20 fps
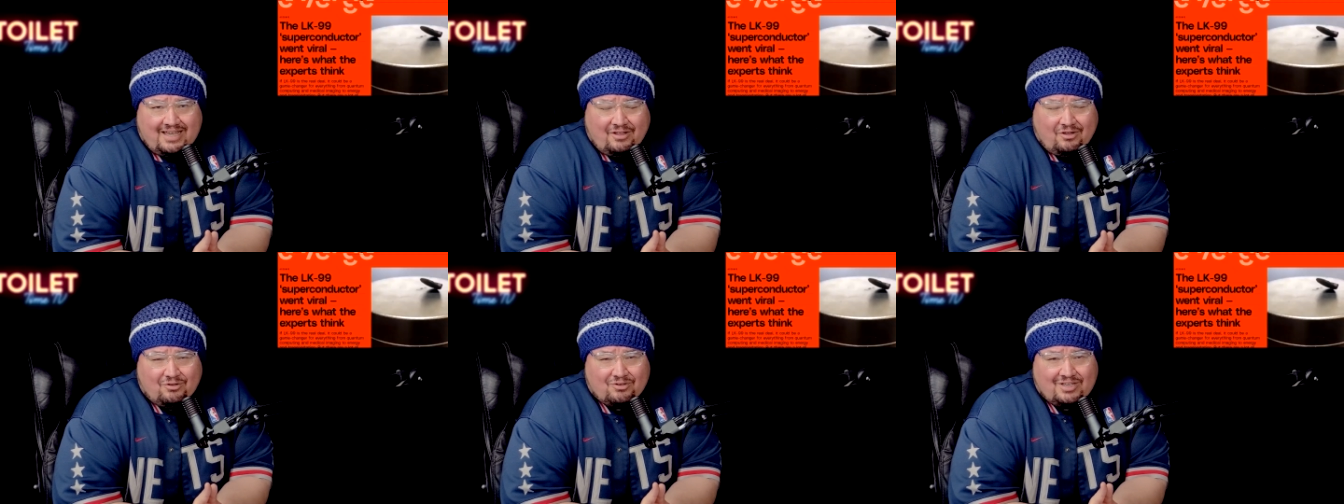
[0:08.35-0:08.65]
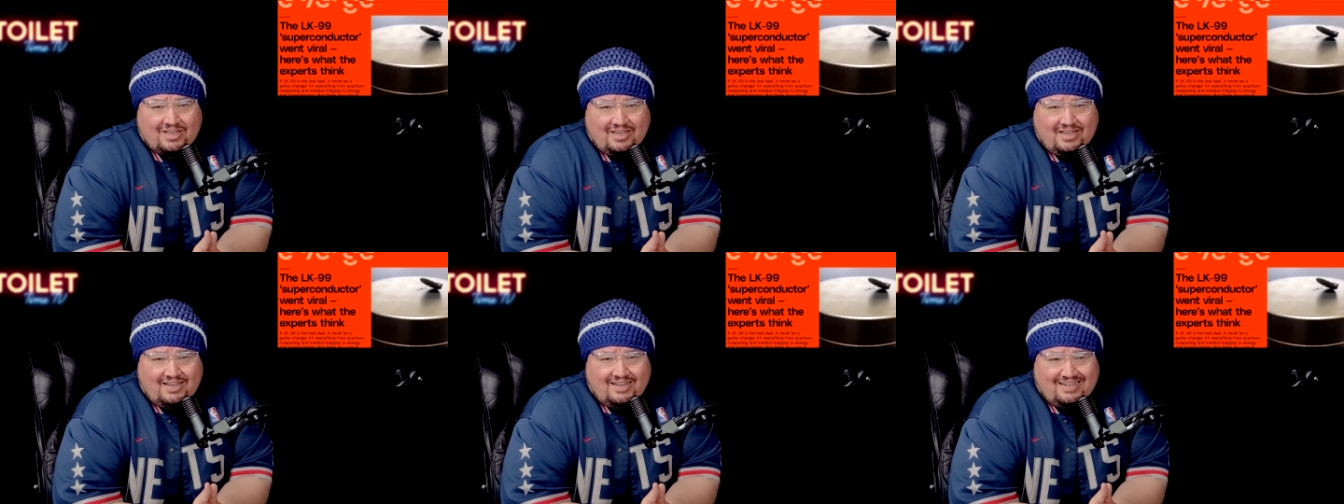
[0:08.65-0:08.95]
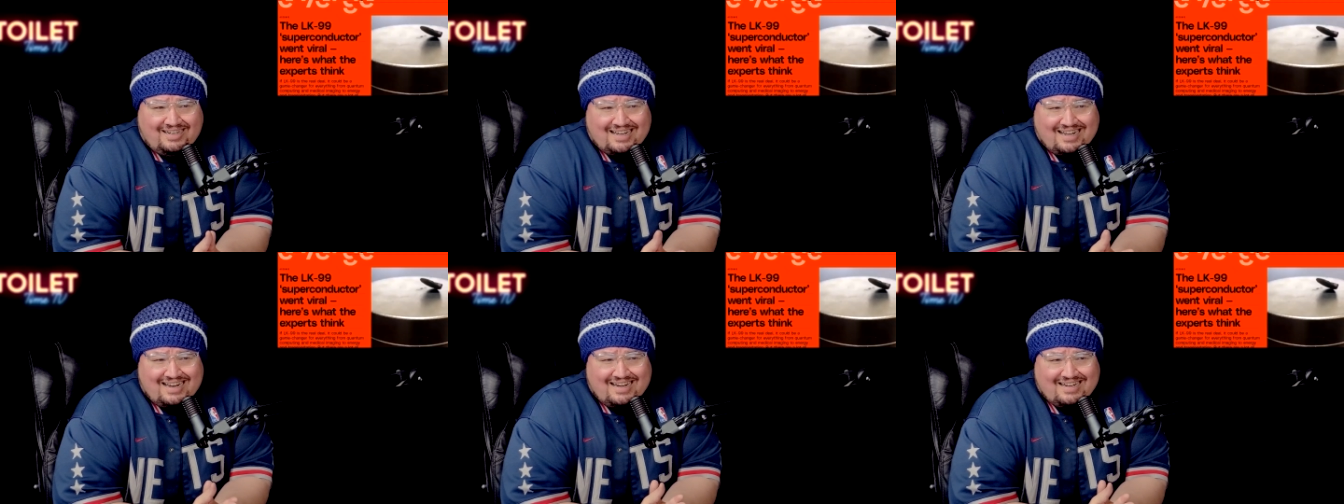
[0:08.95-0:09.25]

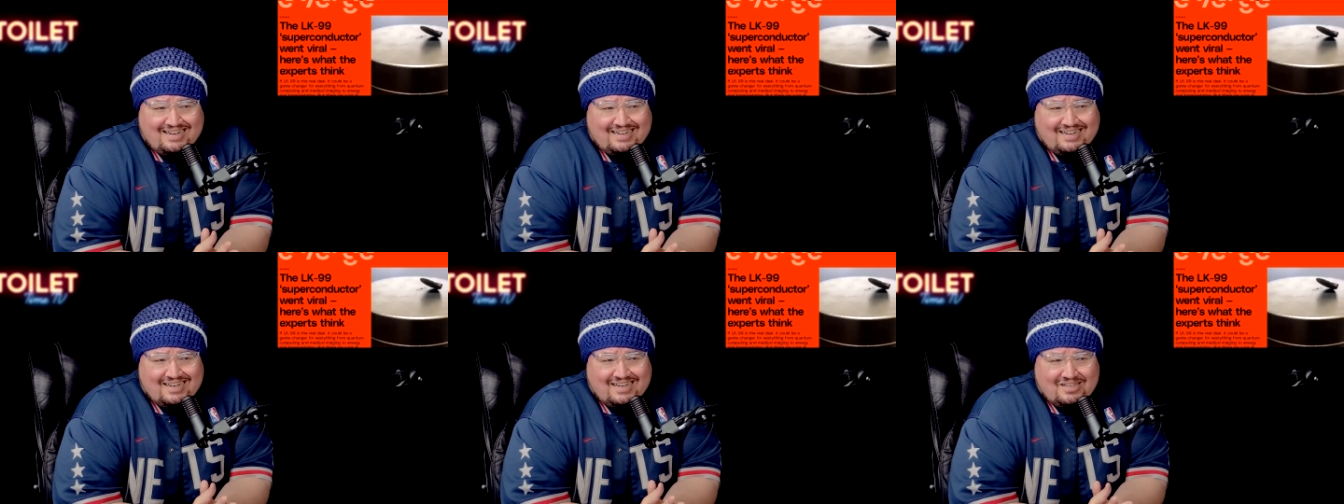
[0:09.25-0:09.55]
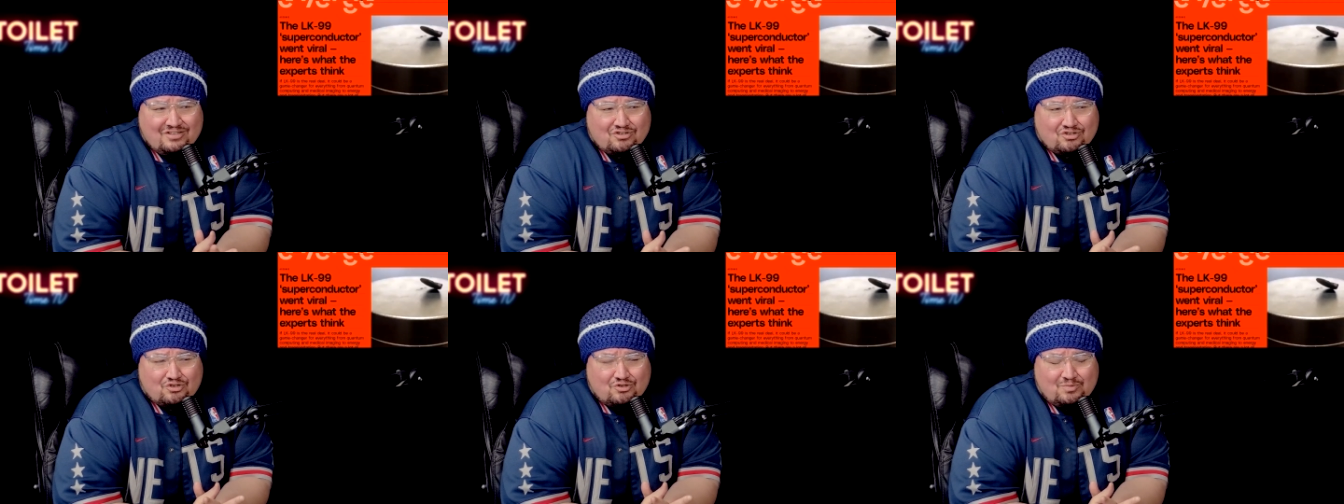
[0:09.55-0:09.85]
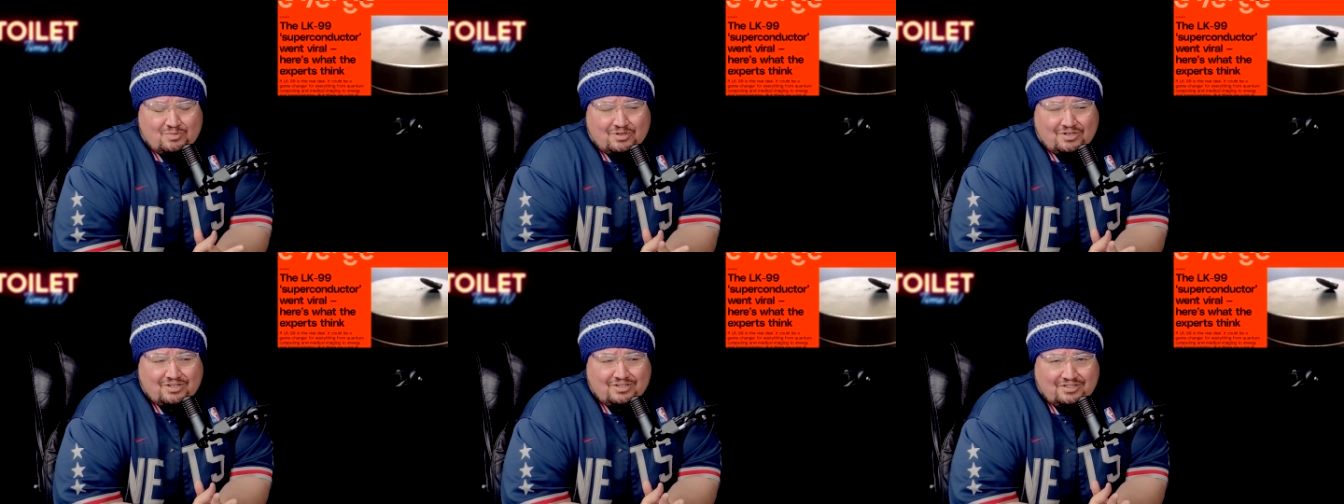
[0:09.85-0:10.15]
LK99
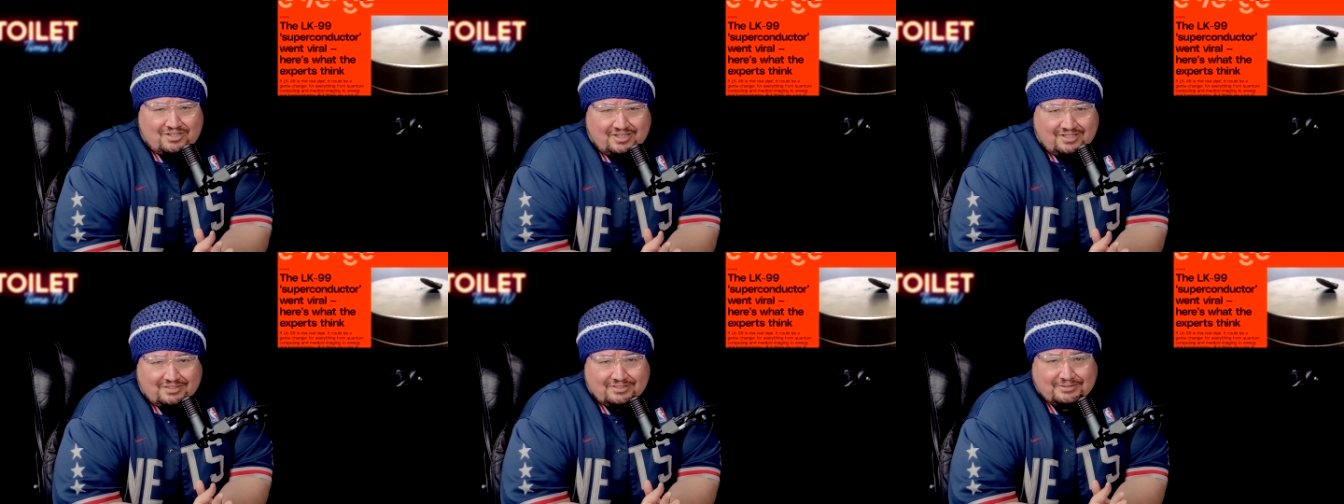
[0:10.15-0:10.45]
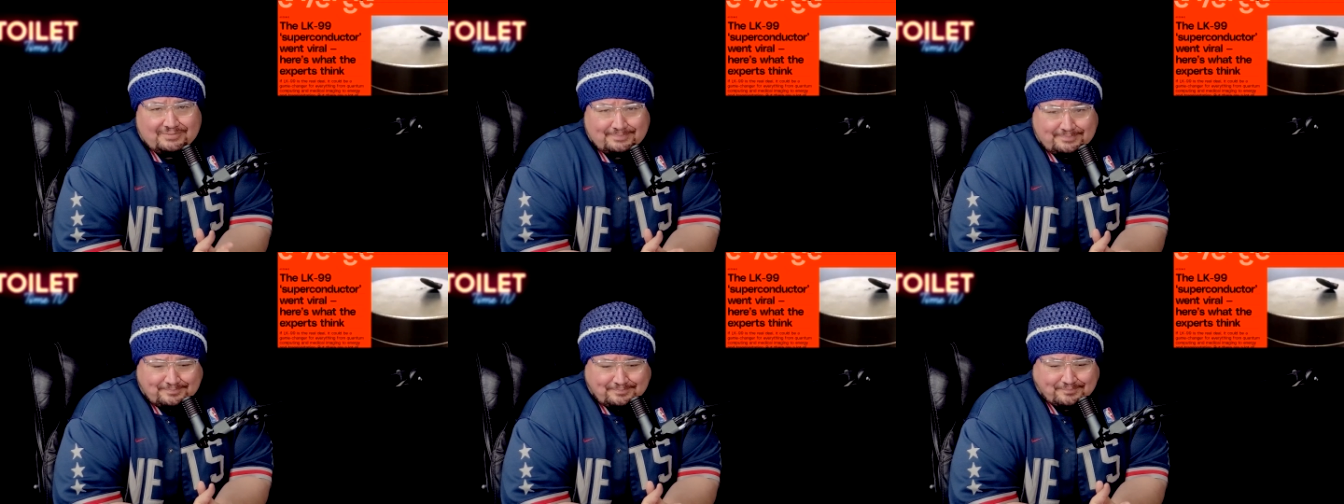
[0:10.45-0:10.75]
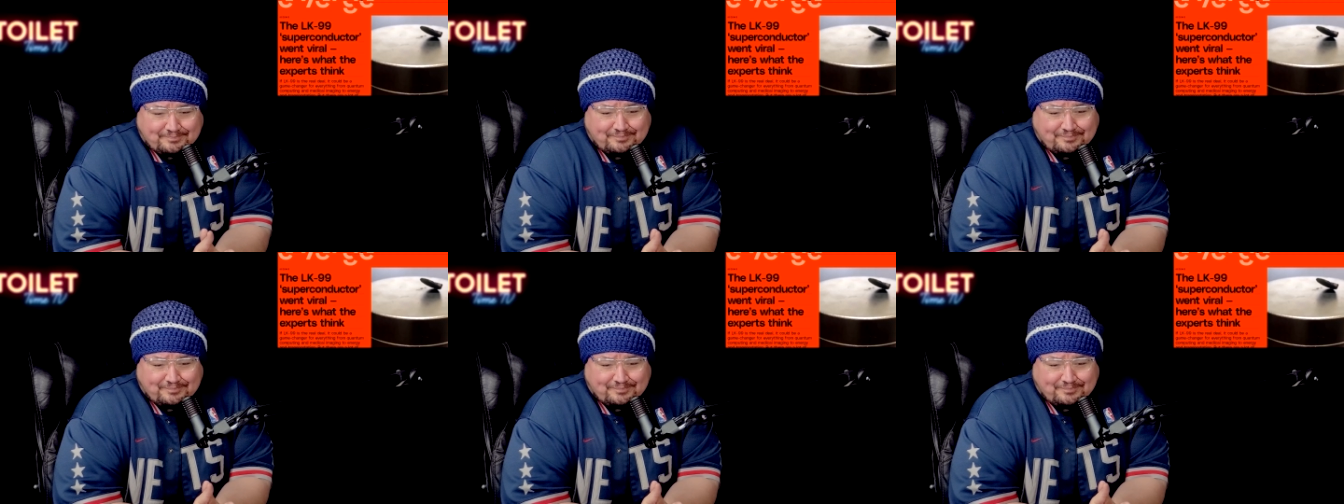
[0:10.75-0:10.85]
superconductor.